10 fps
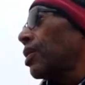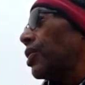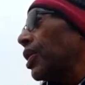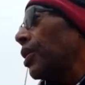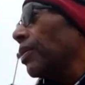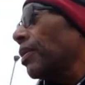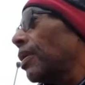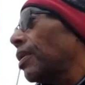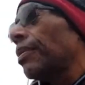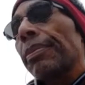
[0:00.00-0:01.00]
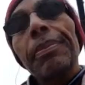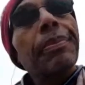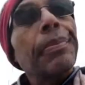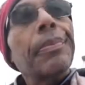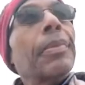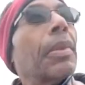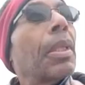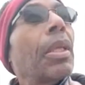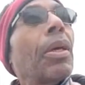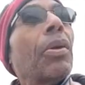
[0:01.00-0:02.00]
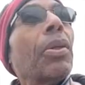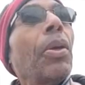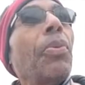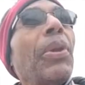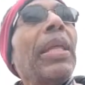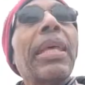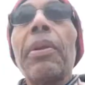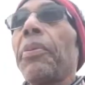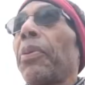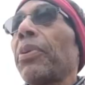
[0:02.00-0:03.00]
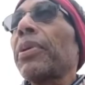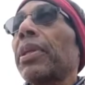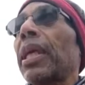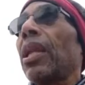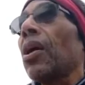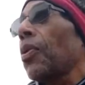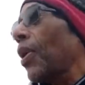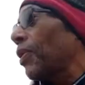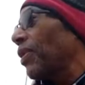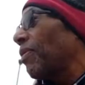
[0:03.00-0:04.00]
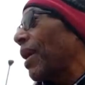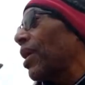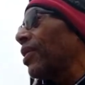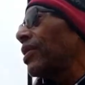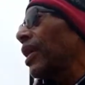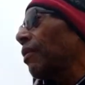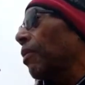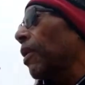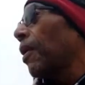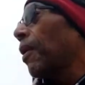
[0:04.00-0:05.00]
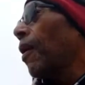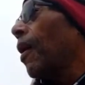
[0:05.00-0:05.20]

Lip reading: Jill, you really get along well with everybody on the team.